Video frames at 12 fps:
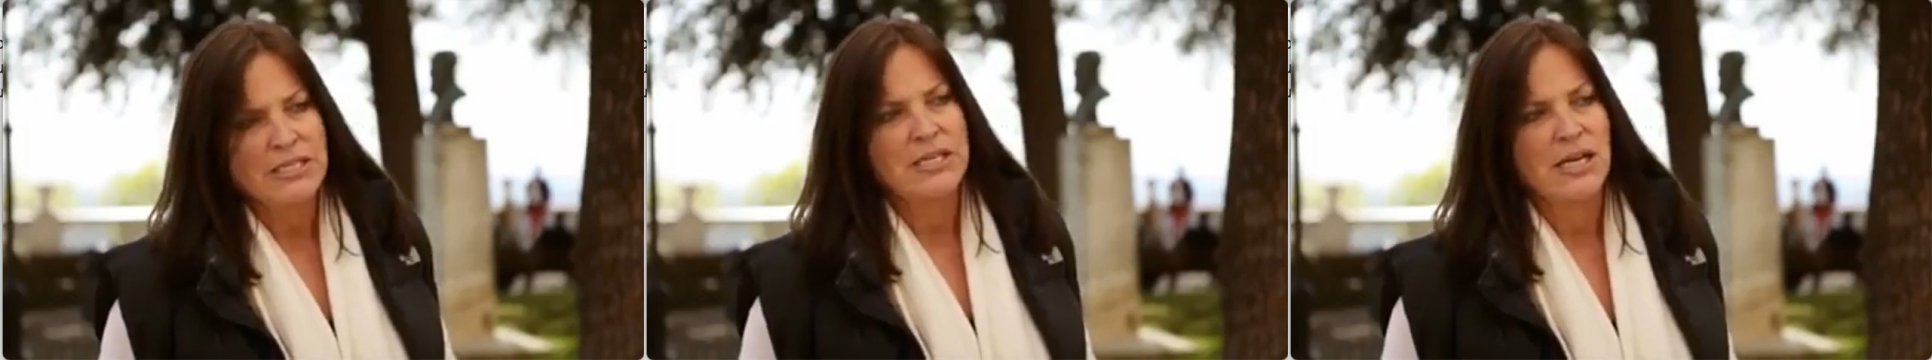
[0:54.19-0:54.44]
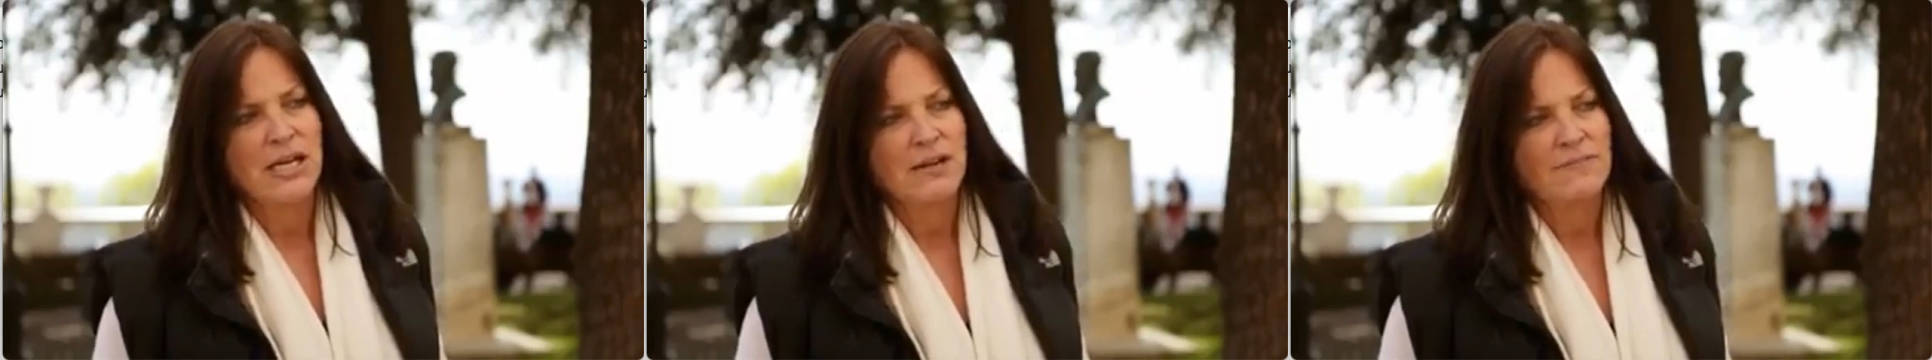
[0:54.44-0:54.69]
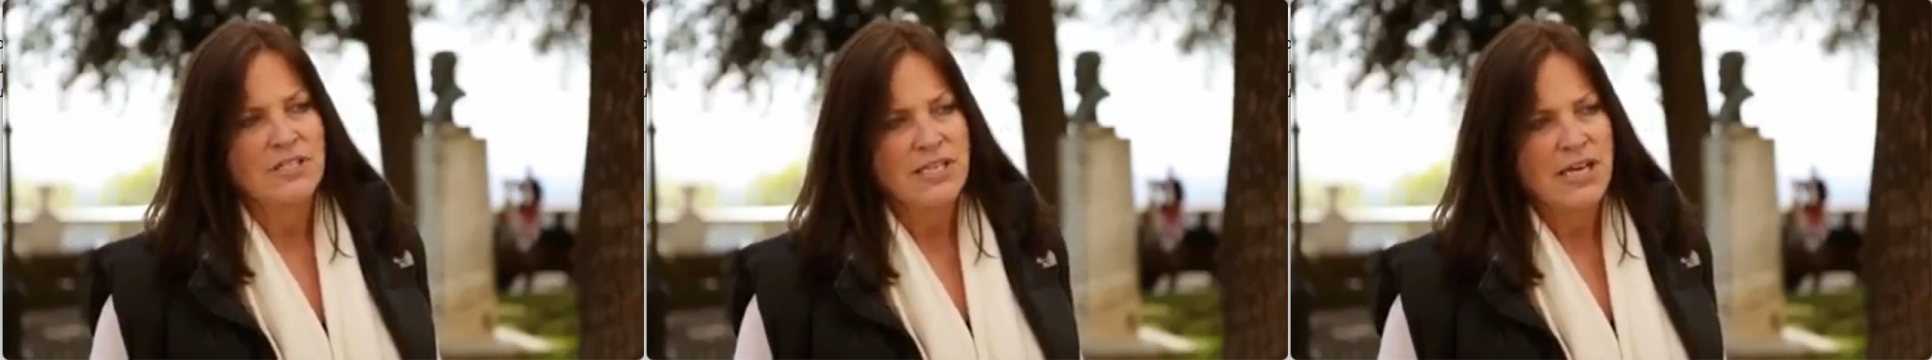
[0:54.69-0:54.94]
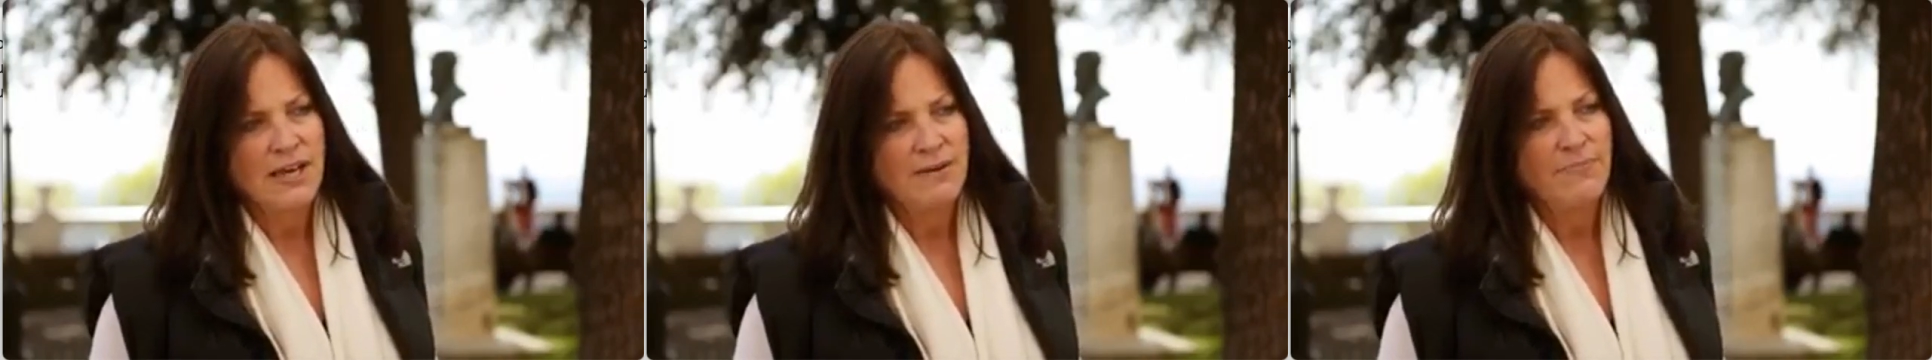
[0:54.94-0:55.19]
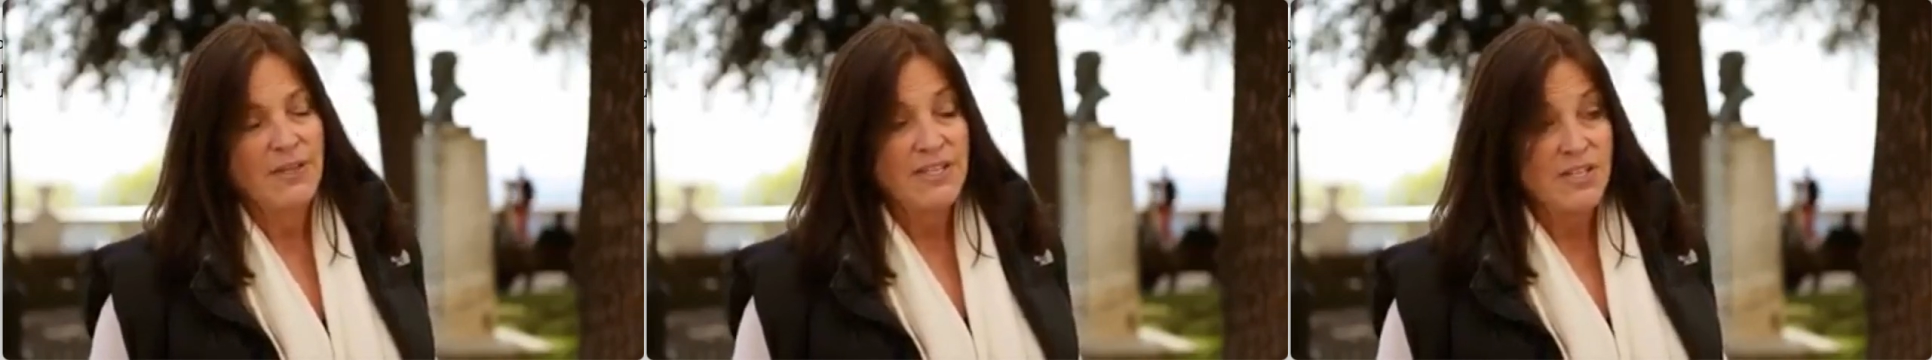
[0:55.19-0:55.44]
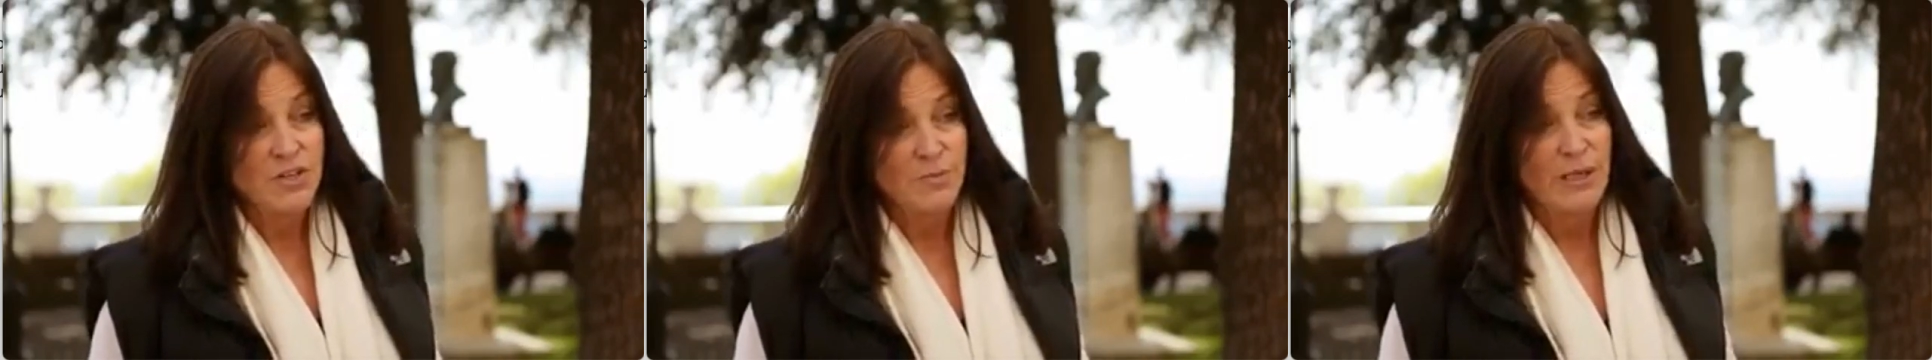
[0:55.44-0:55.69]
9/11 today
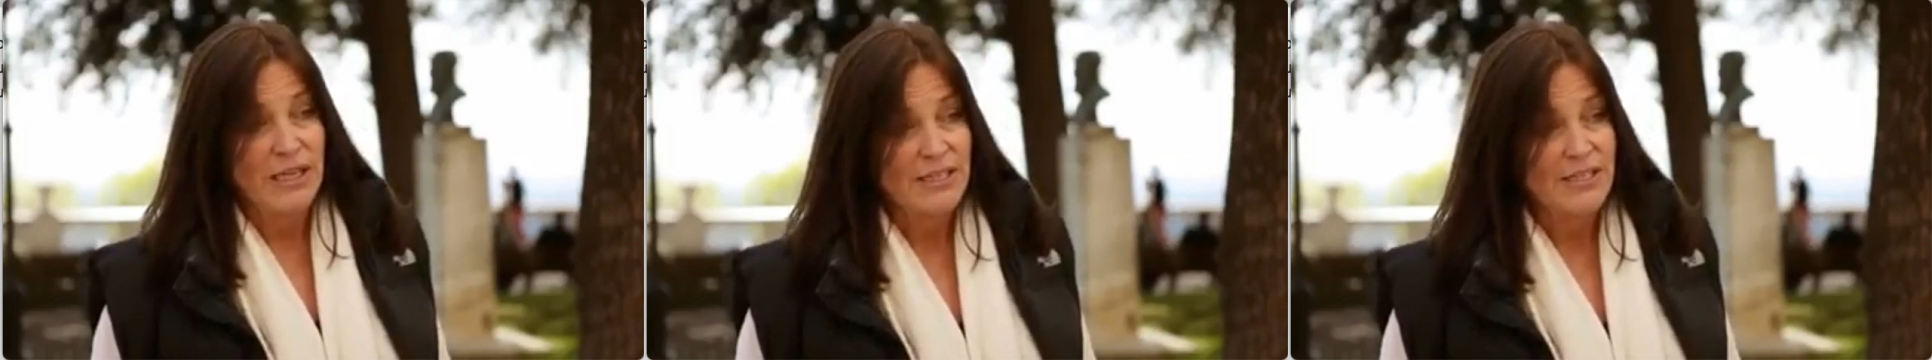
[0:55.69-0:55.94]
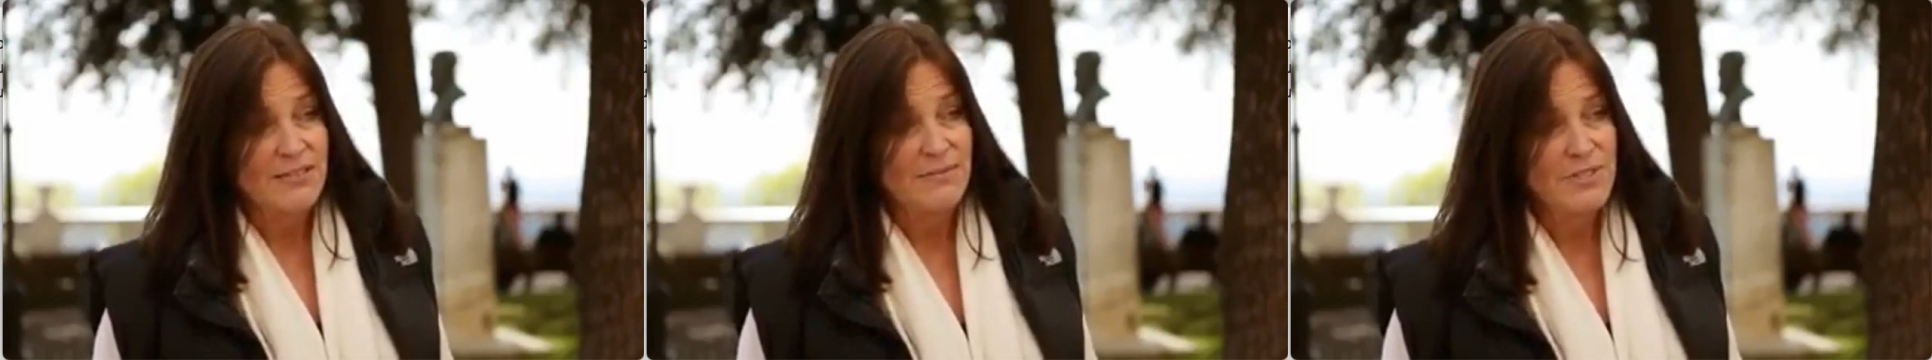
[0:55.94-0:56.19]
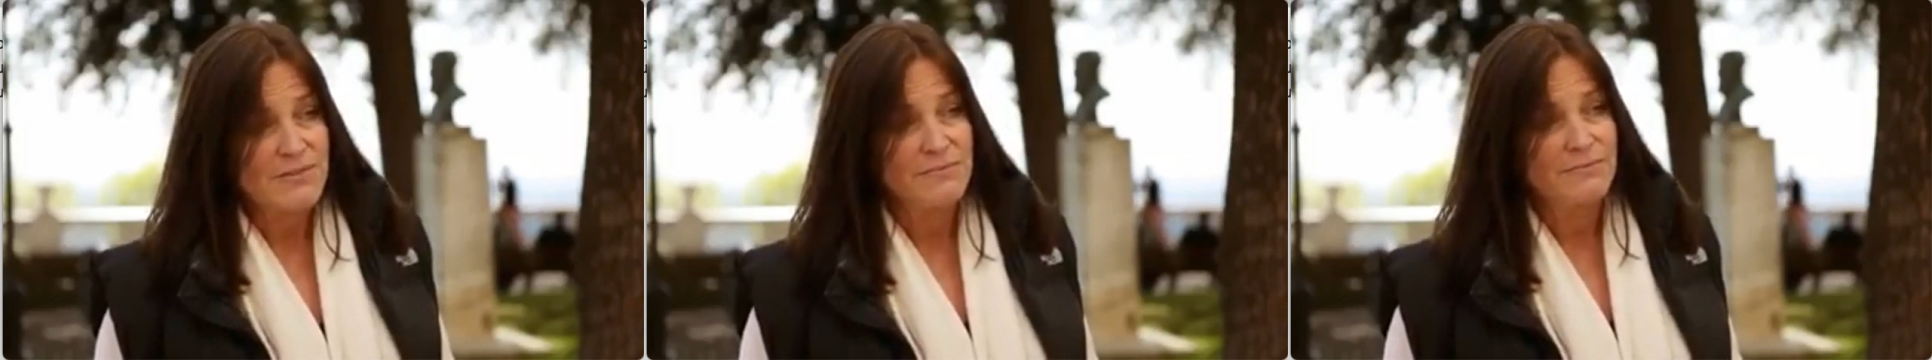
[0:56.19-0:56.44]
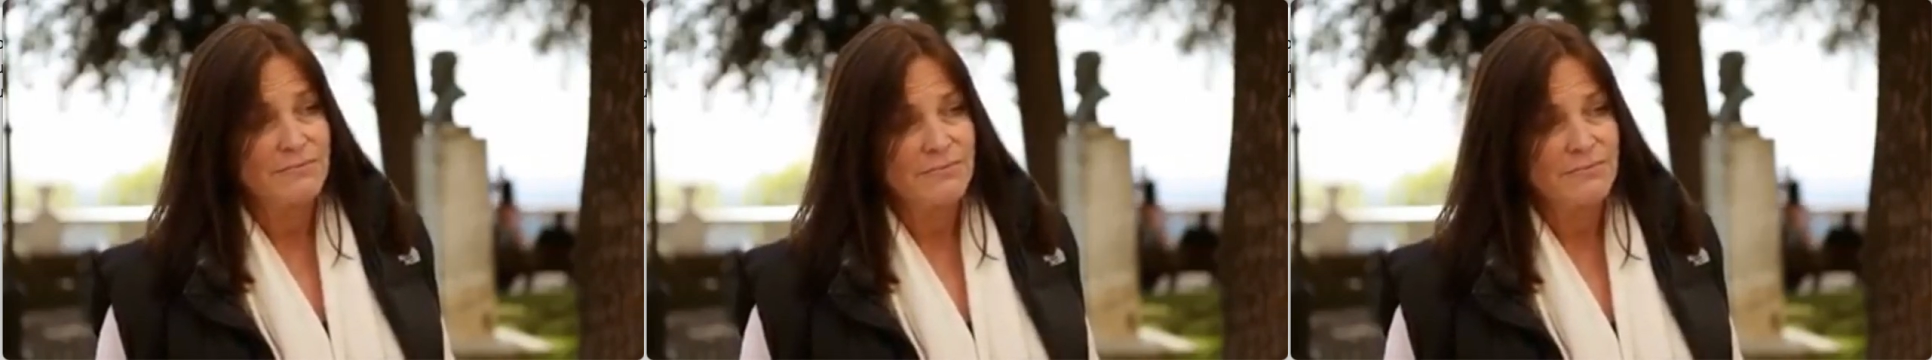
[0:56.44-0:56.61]
in social media terms.